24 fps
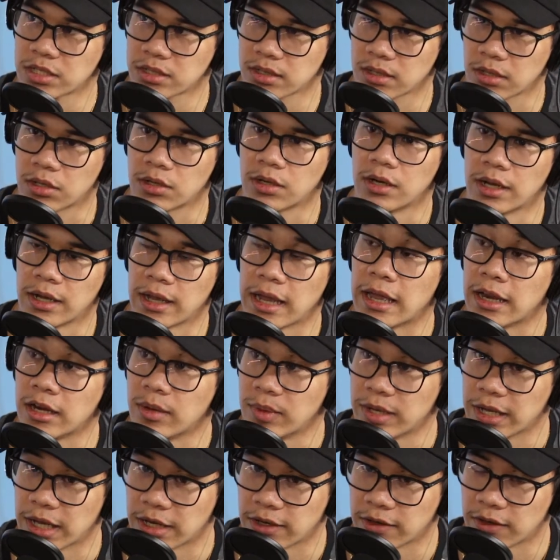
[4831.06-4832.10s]
or
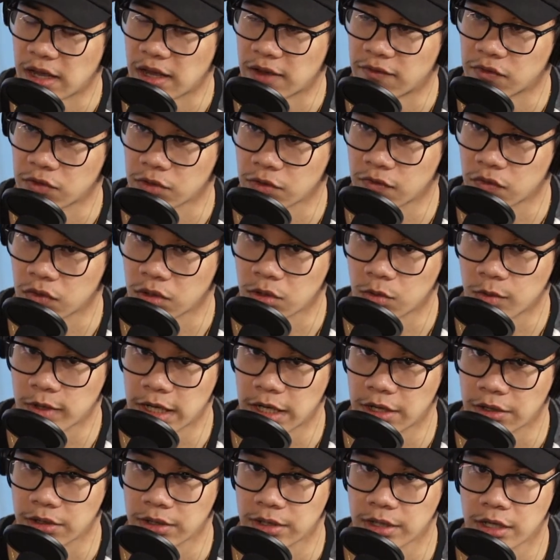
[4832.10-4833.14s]
anime for a
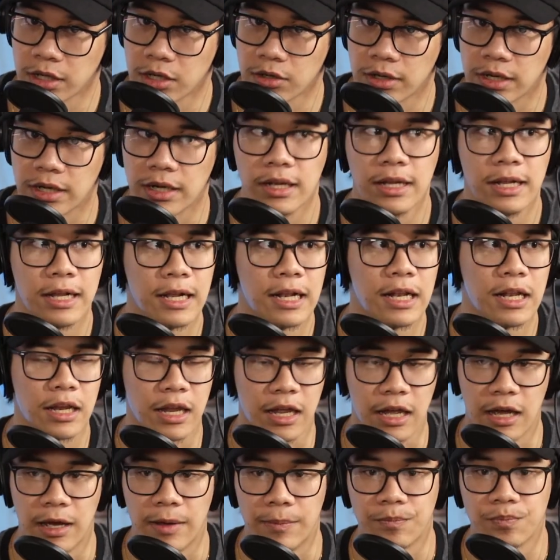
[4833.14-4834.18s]
while, you know,
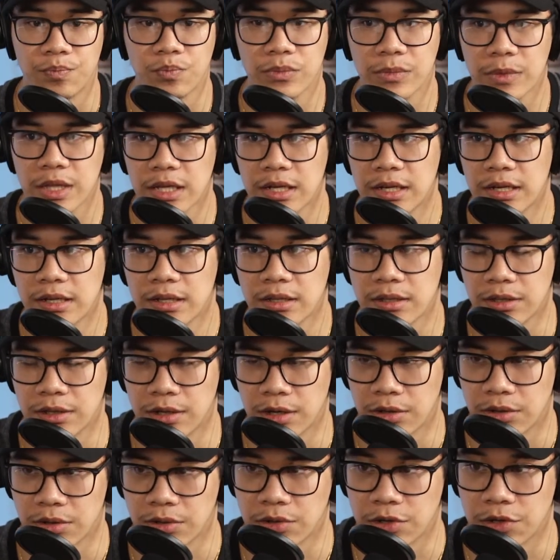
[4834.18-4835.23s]
and you
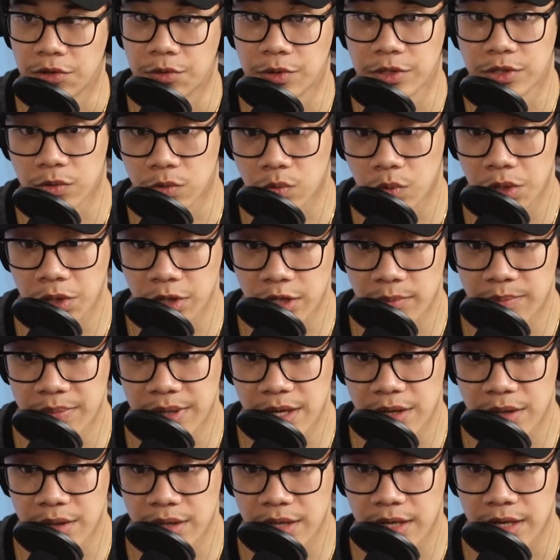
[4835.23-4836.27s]
know, it was a really
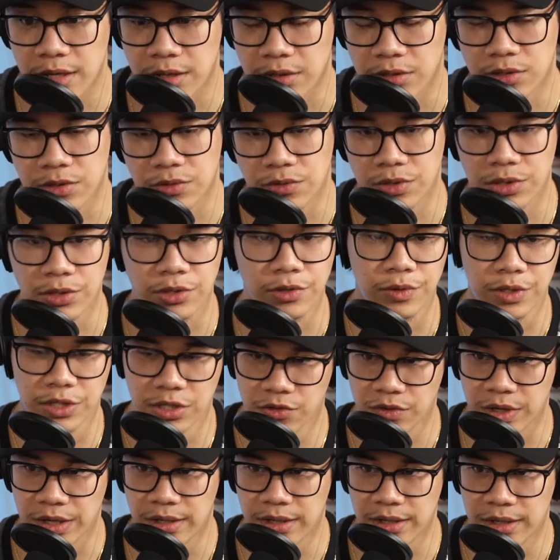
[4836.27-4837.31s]
big thing. It was always
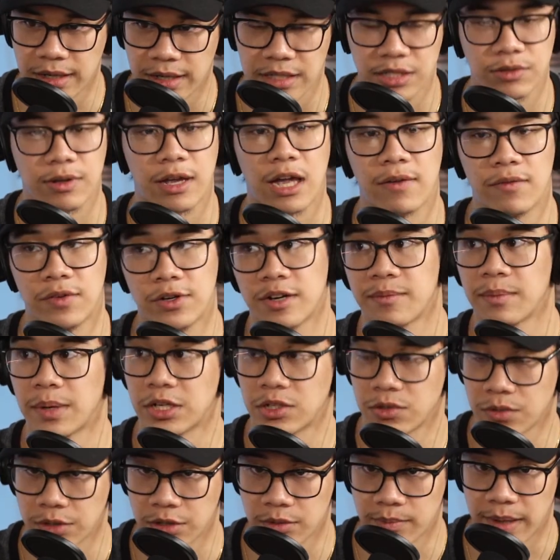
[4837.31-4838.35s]
trending. I still have it on my
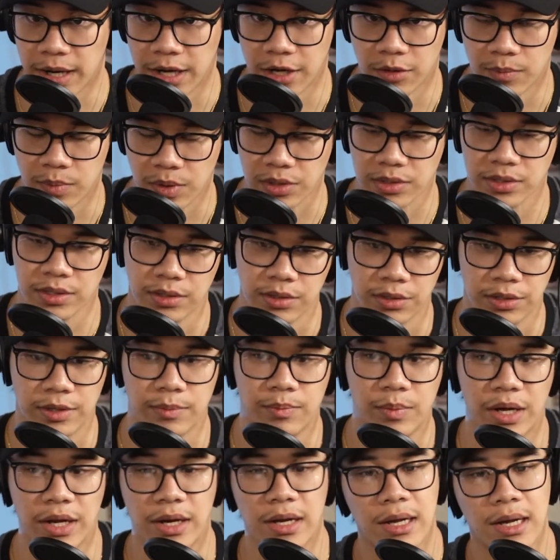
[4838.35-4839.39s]
Twitter bio personally,
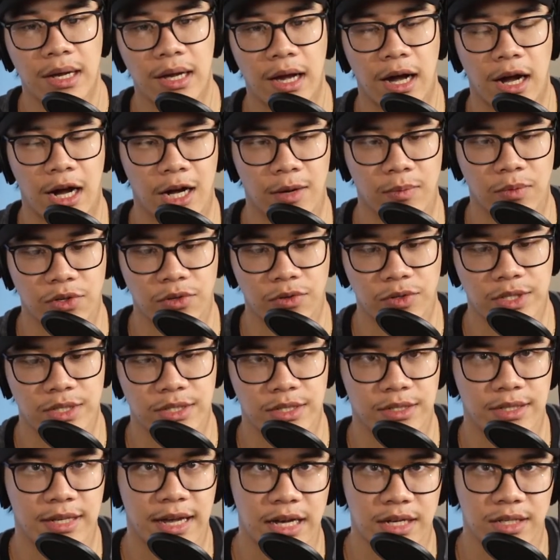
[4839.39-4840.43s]
but there was
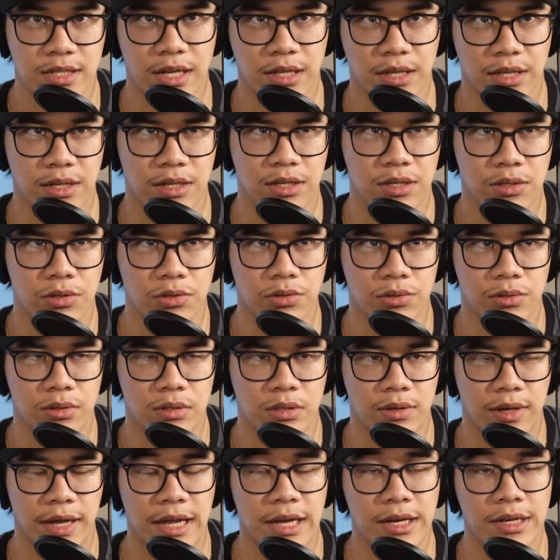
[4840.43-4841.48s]
this hashtag like
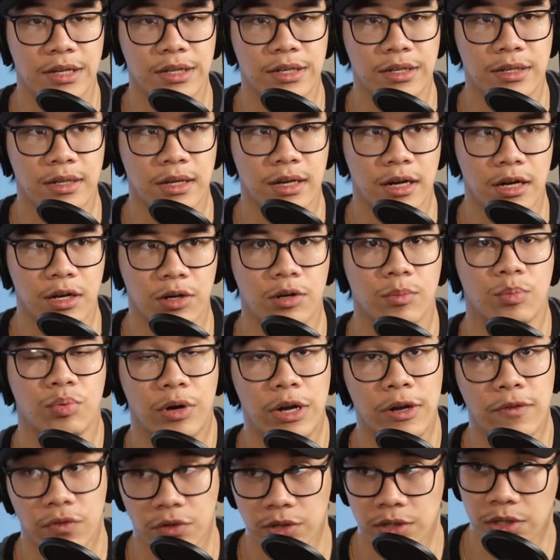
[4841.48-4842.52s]
Kyoto Ani, or
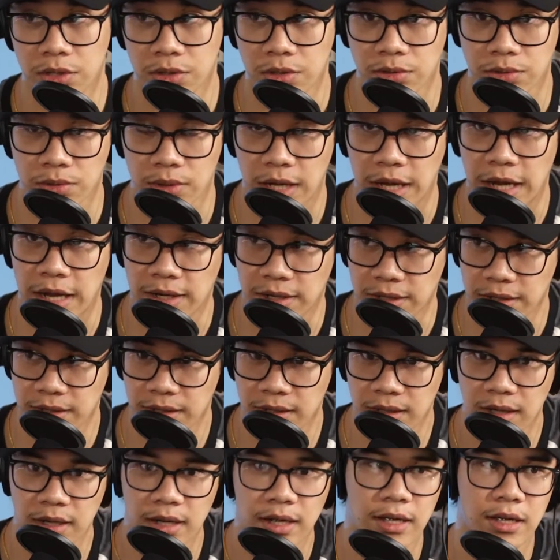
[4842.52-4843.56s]
pray for Kyoto Ani,
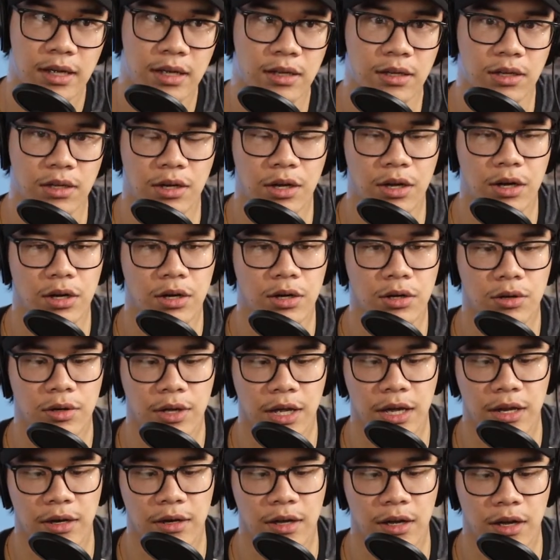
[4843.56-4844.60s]
you know,
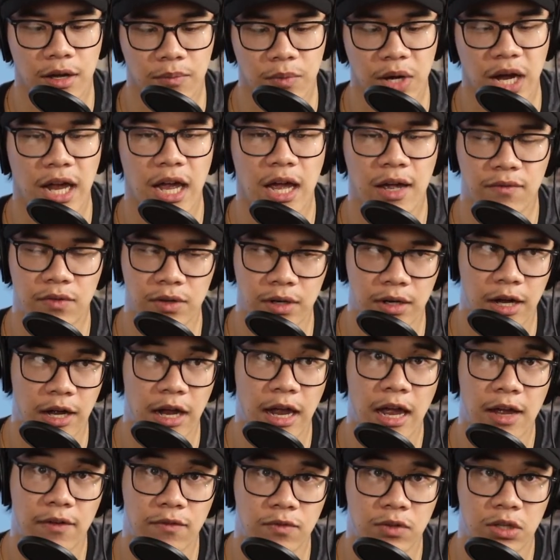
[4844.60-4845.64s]
and I
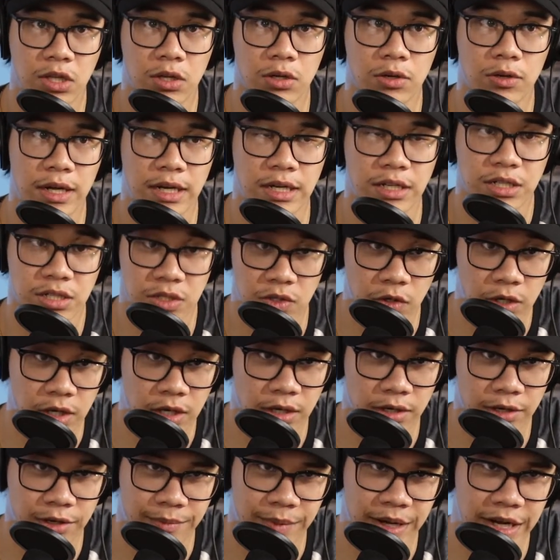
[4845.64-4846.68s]
have Kyoto Ani
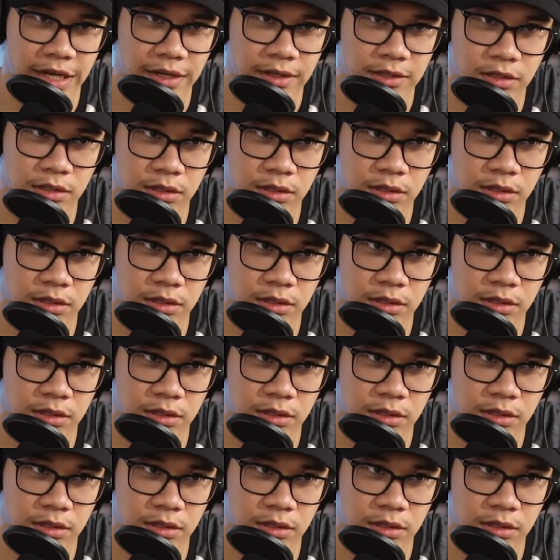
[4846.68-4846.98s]
strong on my